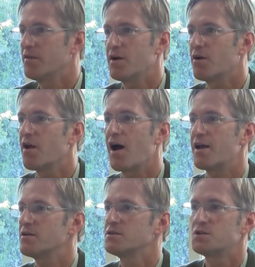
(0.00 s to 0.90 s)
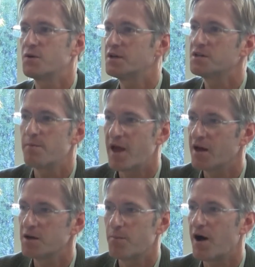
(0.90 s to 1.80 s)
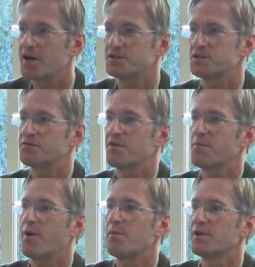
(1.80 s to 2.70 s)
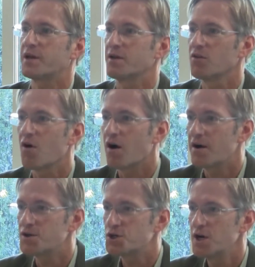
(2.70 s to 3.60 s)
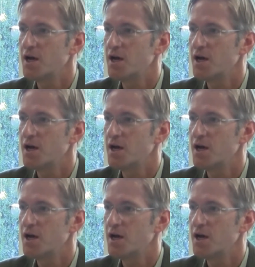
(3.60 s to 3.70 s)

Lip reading: and they are not doing demand deposits for the public at large,